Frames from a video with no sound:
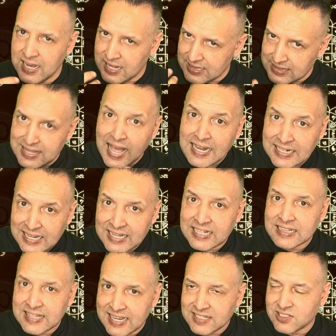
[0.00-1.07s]
Lana
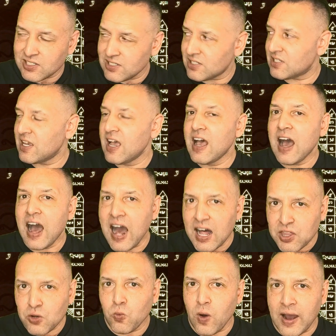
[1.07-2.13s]
letters.
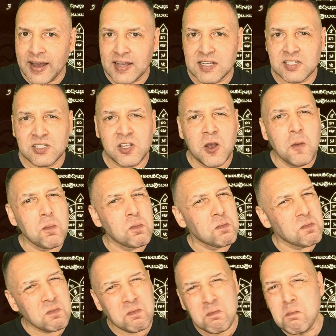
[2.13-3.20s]
Otherwise,
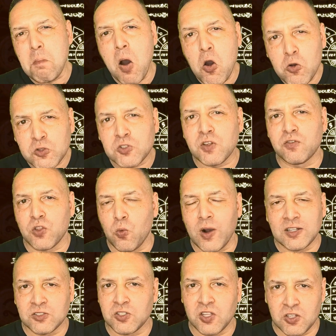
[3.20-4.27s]
most of the
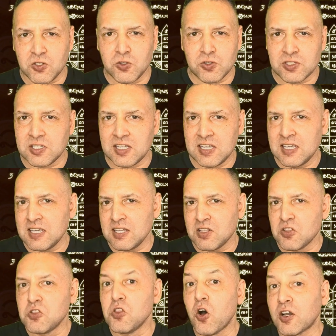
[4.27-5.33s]
ones that you see
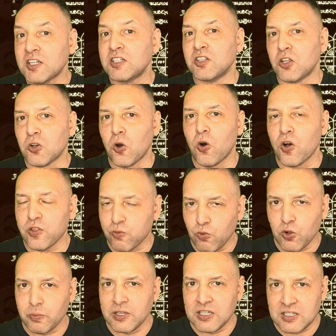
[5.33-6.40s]
not in the north
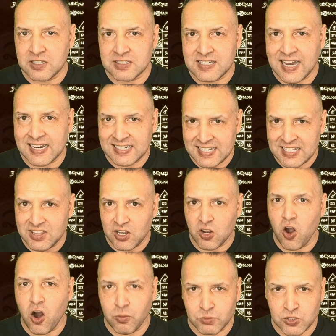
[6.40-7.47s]
will be done in the
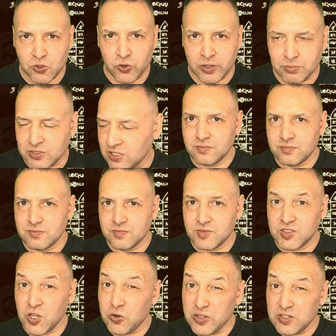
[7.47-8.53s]
Com script.
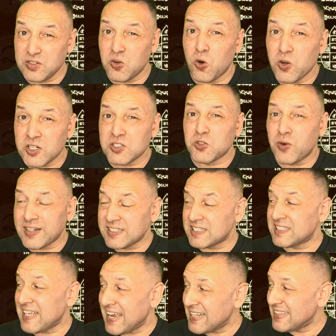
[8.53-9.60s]
So in order to
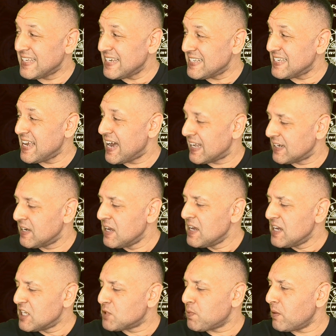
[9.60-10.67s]
understand these yan,
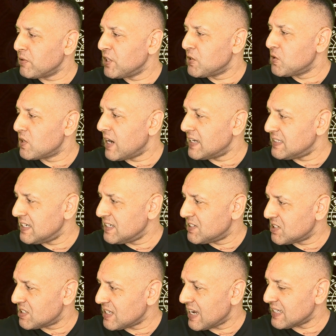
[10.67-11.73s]
it's probably a good idea to
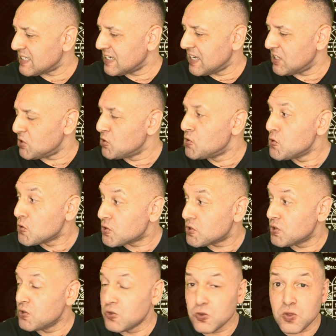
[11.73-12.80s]
start to get used
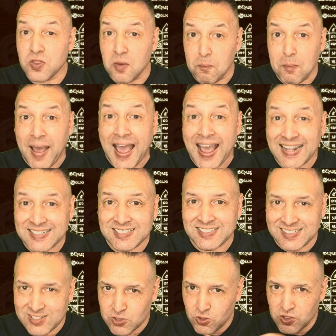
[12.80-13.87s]
to the
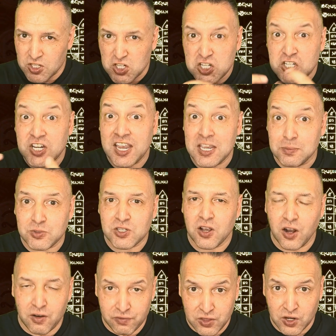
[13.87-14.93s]
patterns or the shapes
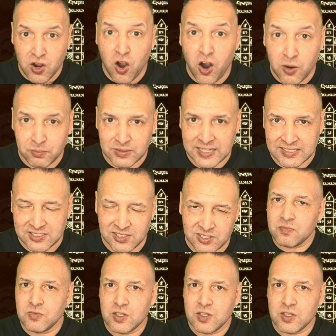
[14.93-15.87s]
of the Com letters,